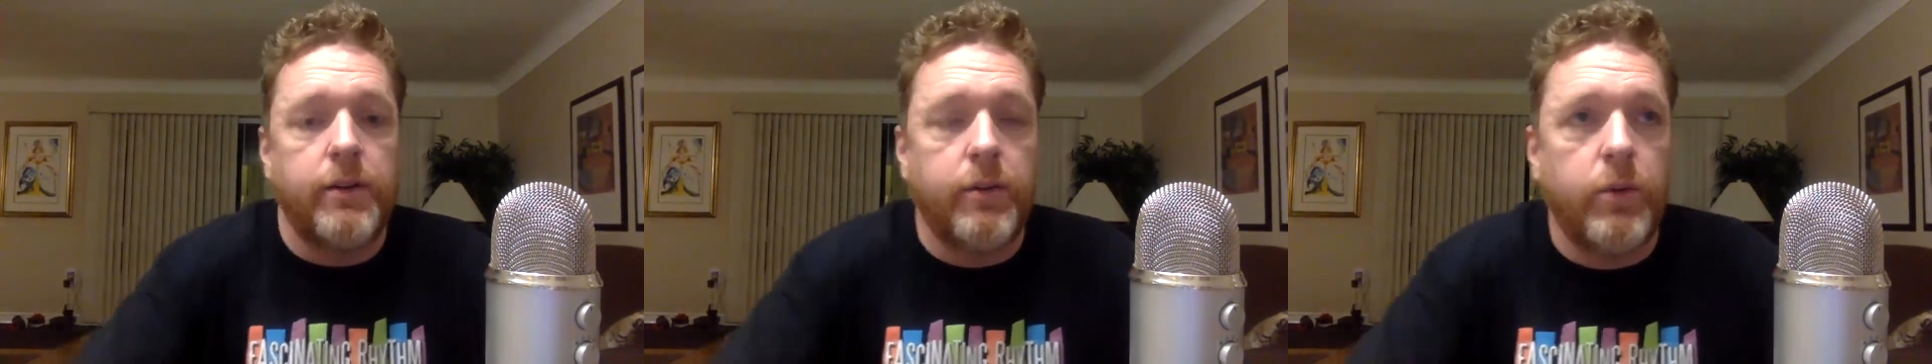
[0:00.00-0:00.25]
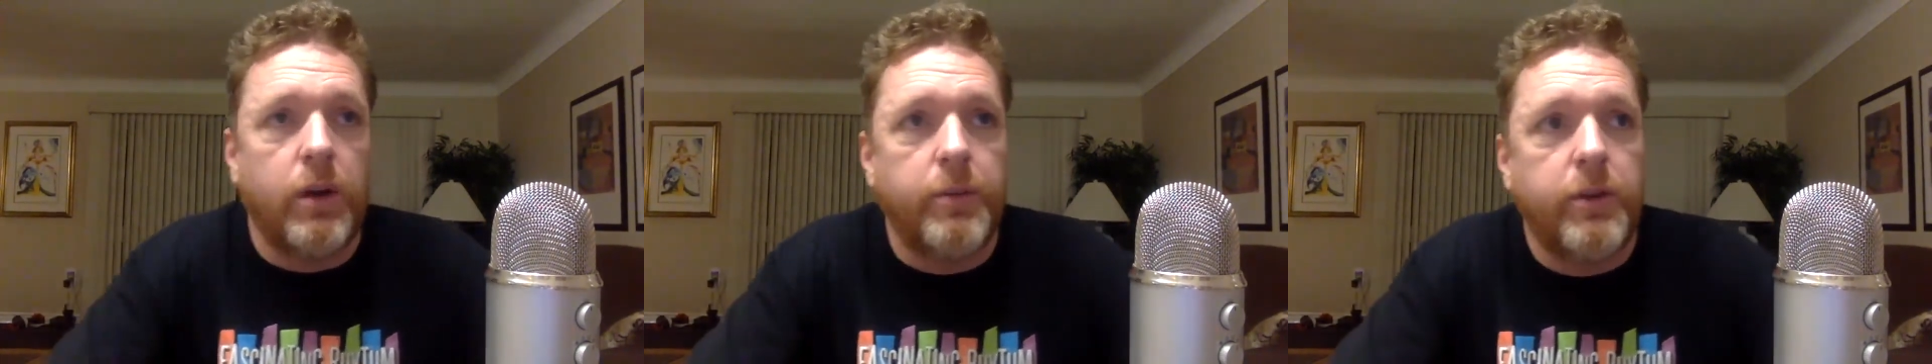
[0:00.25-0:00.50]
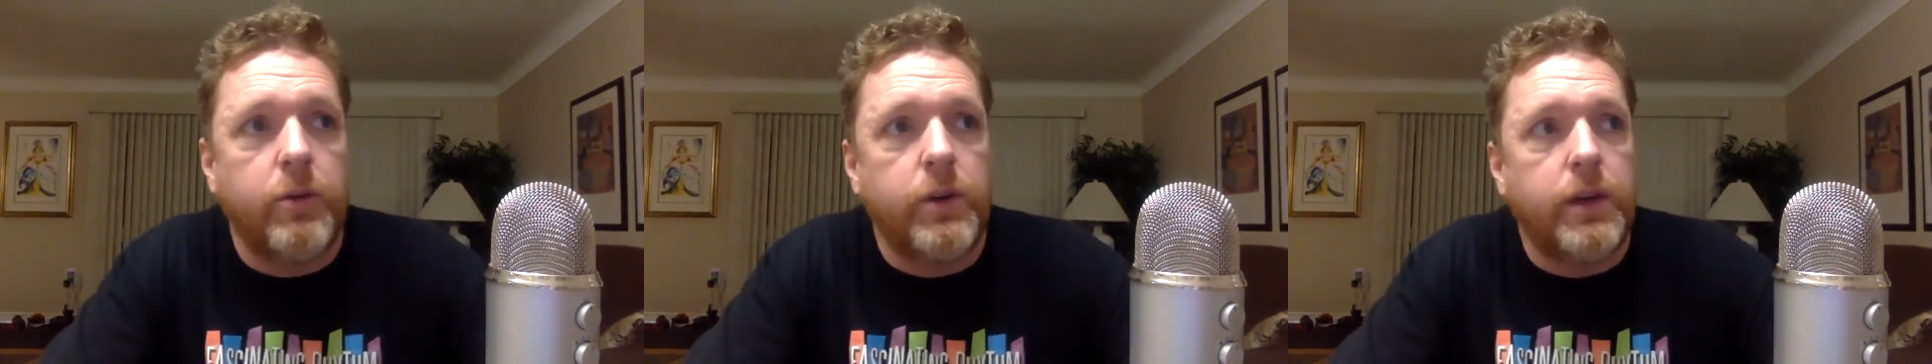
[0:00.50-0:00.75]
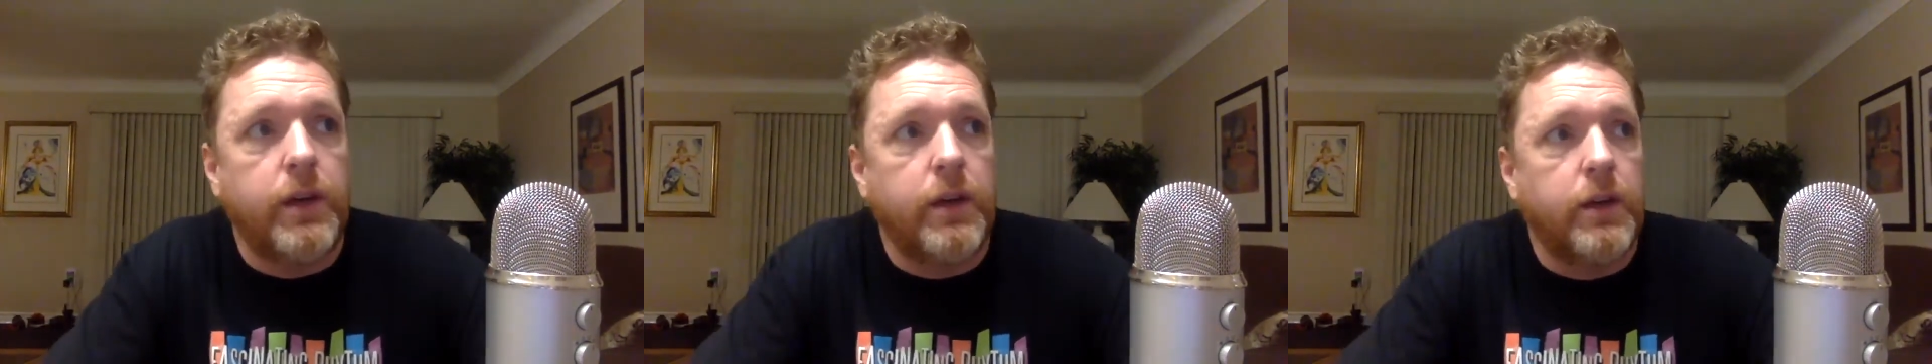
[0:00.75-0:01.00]
where I'll be
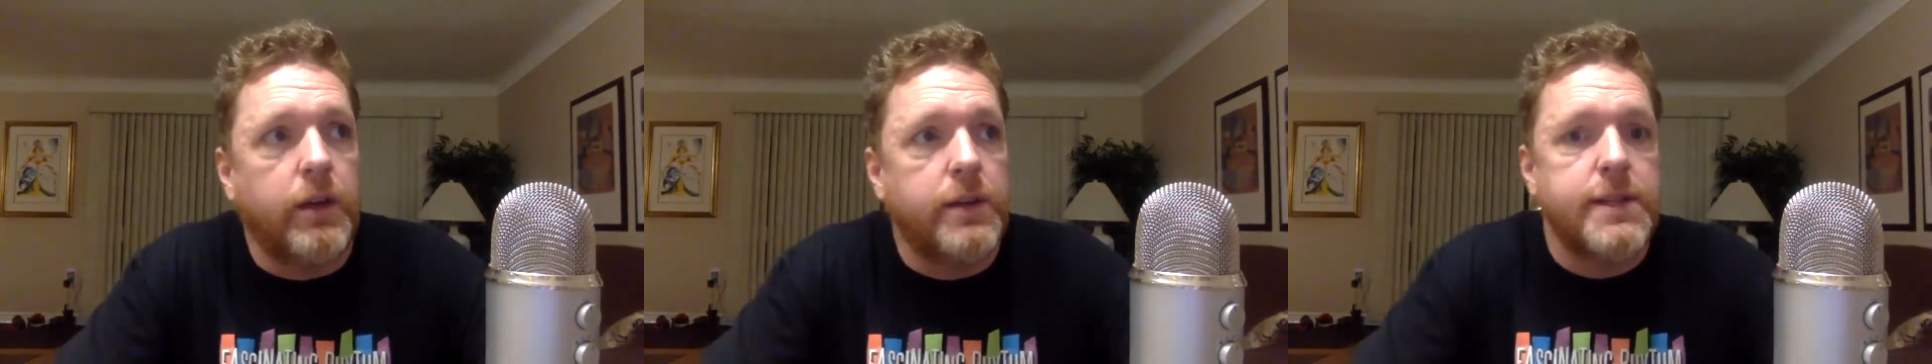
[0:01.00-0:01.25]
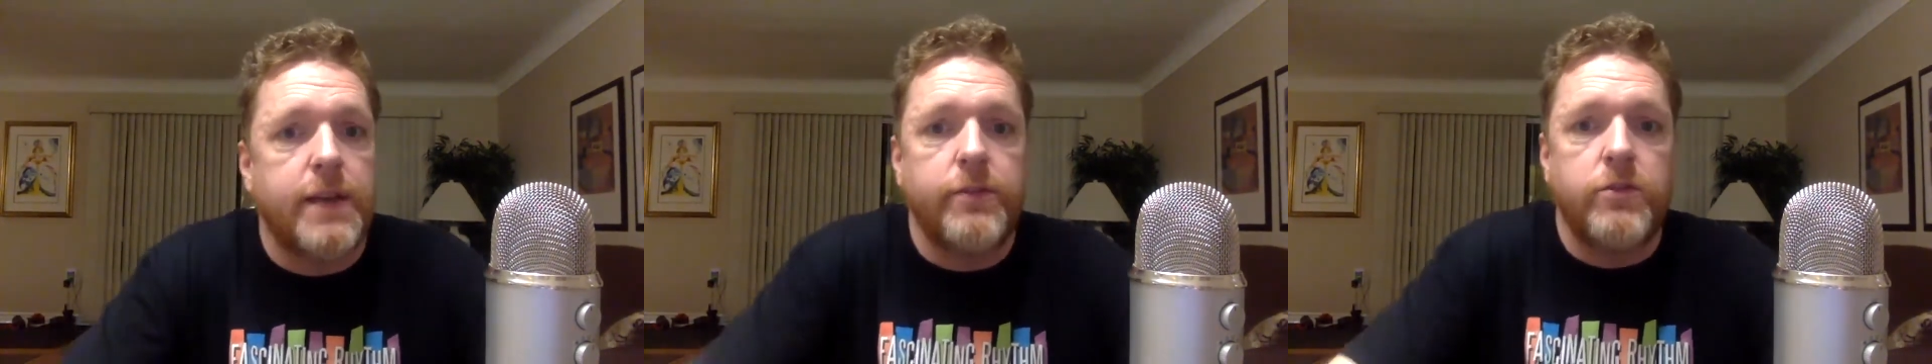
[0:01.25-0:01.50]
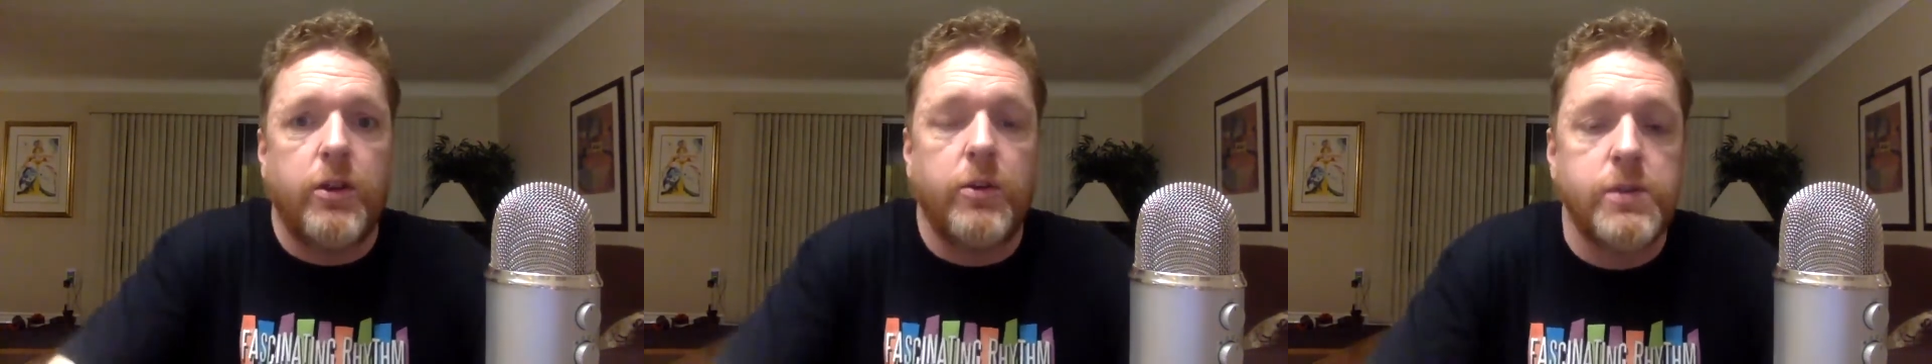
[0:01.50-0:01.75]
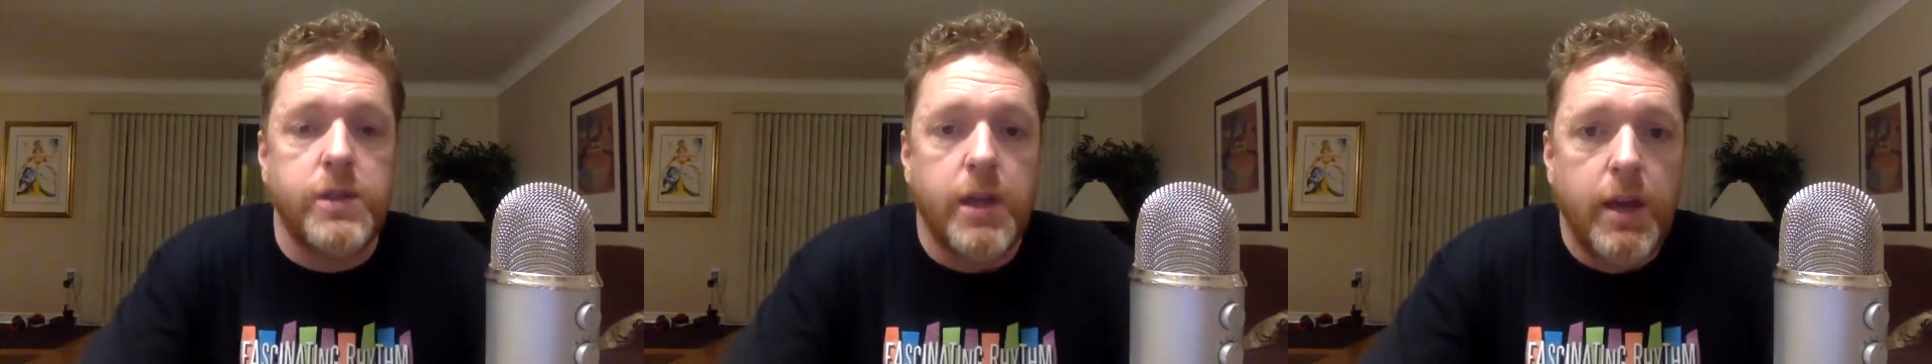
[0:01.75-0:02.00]
doing 7 shows